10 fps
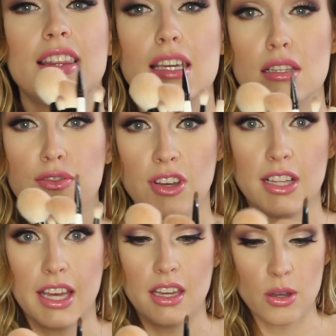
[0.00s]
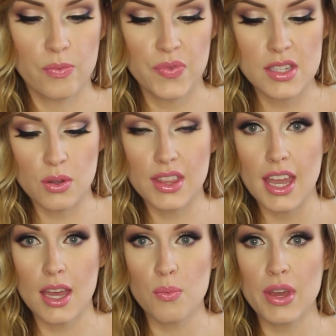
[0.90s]
these feel like. So
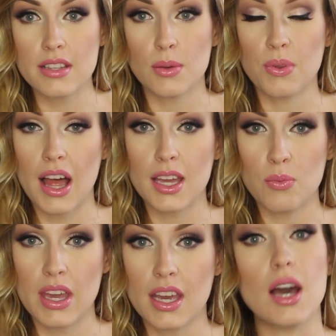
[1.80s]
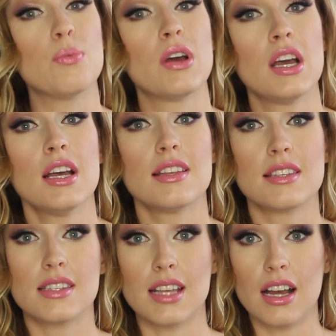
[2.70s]
it makes applying makeup
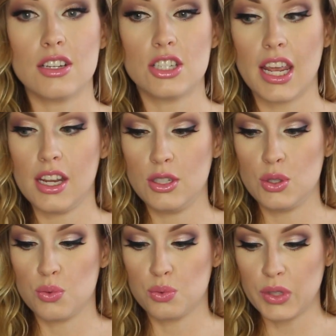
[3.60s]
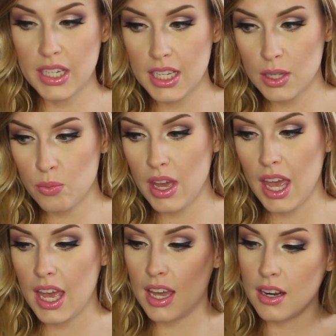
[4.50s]
such a dream
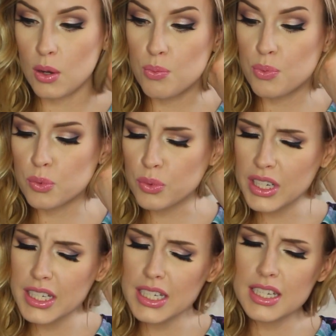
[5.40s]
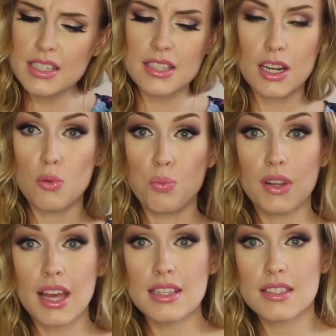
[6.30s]
and a breeze and it
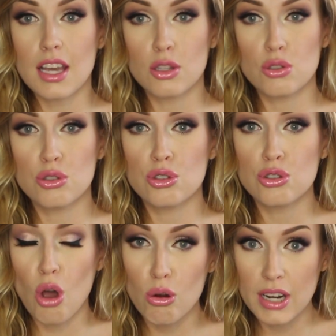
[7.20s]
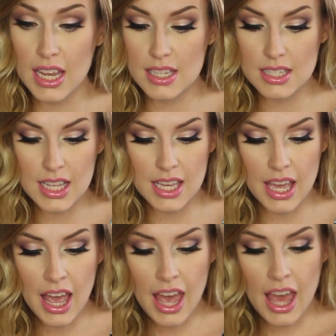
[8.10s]
blends colors so
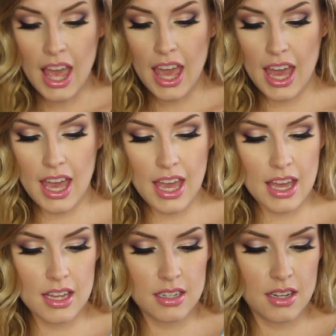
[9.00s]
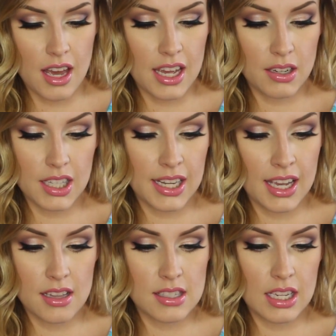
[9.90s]
nicely and I really
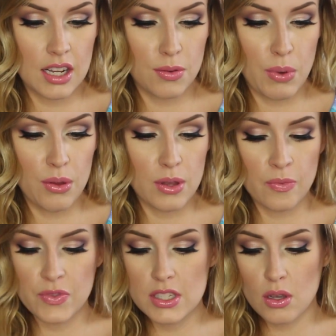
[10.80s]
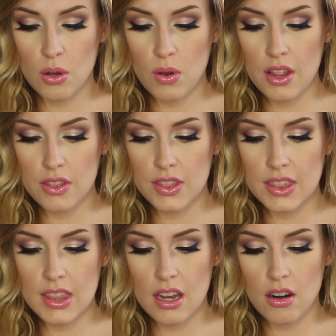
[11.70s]
can't say enough about them. So
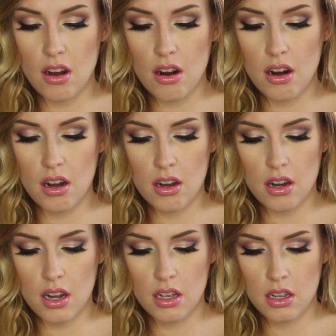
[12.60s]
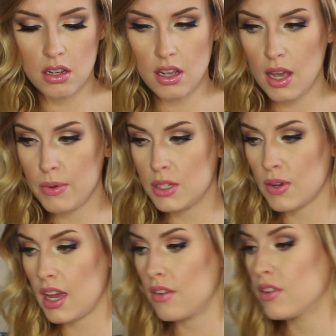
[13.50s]
there are, how many do
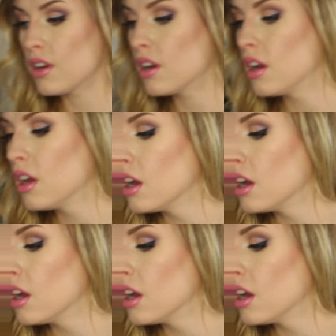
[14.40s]
I have here?